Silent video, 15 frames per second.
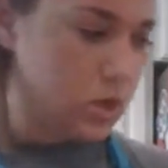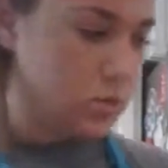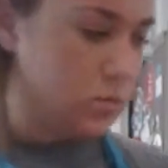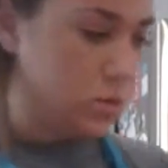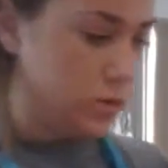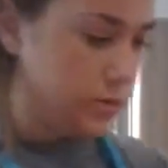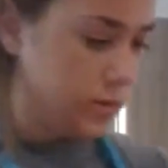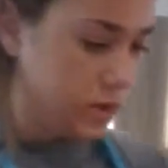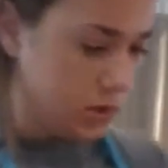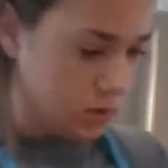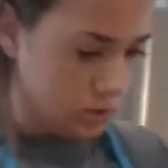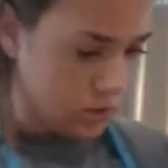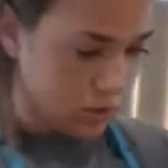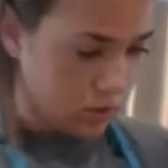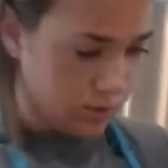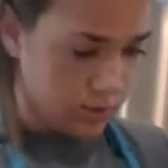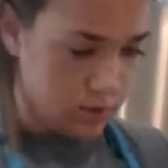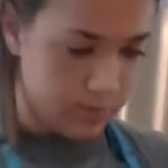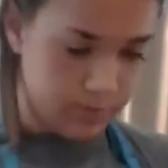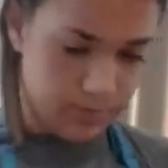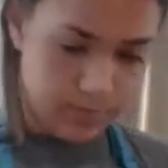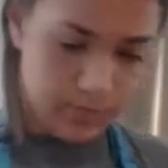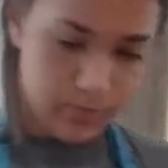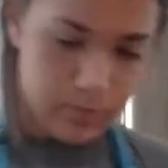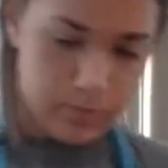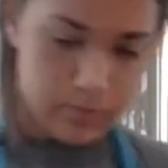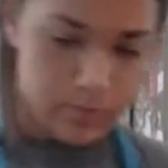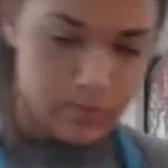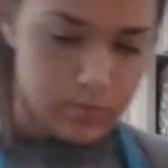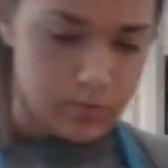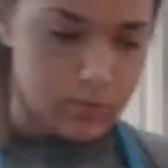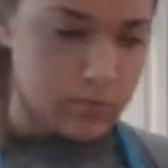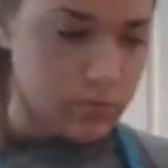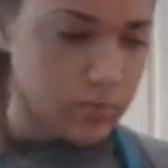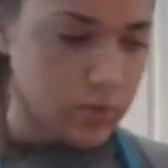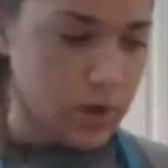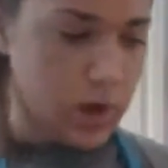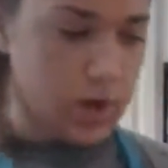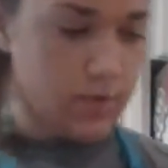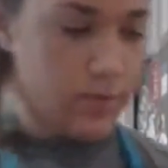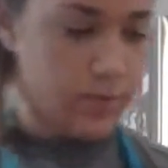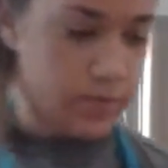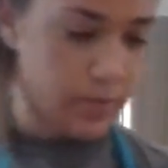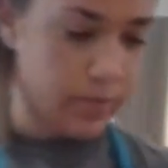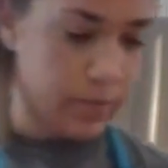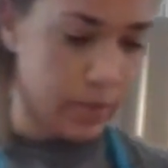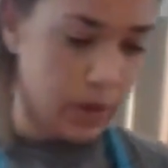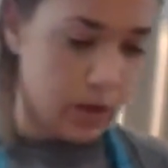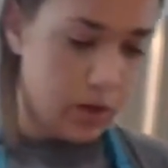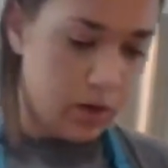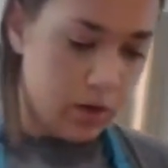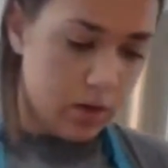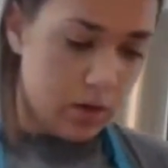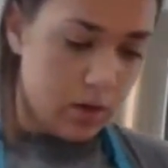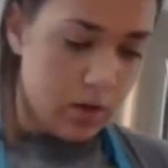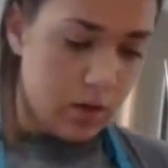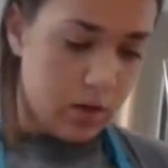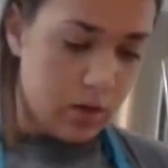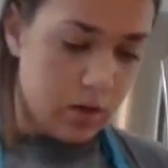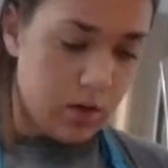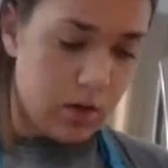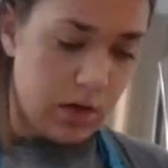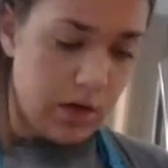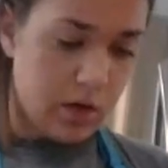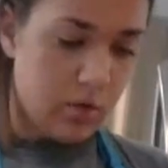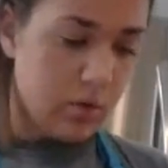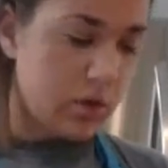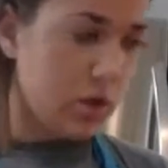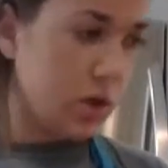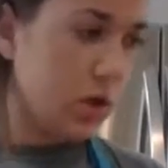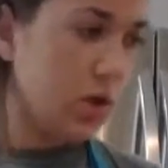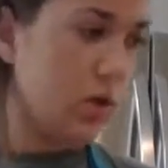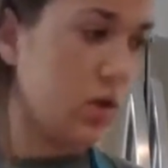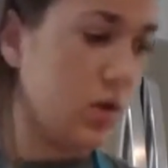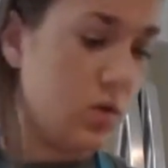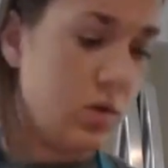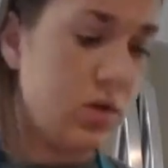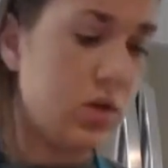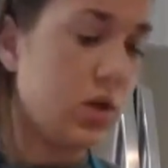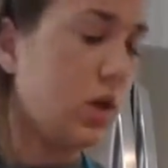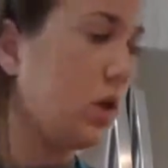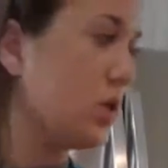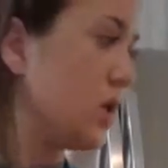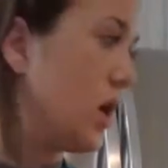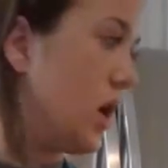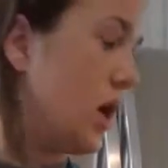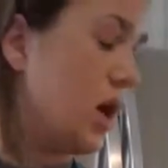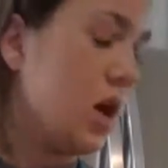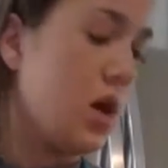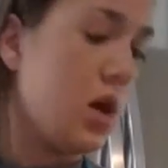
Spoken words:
Move this one over. Okay. Now what you're gonna do is you're gonna take,